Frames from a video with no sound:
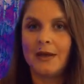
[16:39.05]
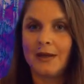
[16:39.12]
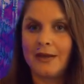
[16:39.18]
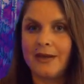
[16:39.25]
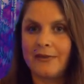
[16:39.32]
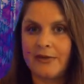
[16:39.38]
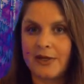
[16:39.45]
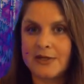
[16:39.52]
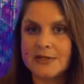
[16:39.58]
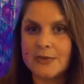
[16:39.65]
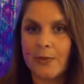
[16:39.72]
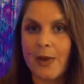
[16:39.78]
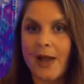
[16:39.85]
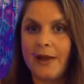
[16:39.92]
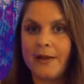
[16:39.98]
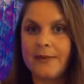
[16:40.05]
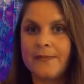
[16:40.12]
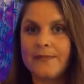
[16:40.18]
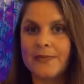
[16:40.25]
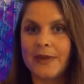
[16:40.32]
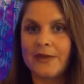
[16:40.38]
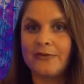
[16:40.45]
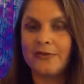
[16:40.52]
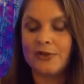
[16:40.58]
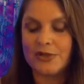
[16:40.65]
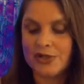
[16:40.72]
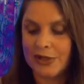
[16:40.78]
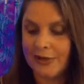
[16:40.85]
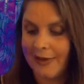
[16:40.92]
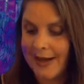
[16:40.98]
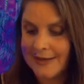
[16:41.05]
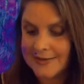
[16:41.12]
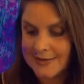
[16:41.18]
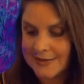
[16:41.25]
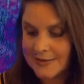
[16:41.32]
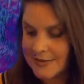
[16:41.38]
given as well in future classes.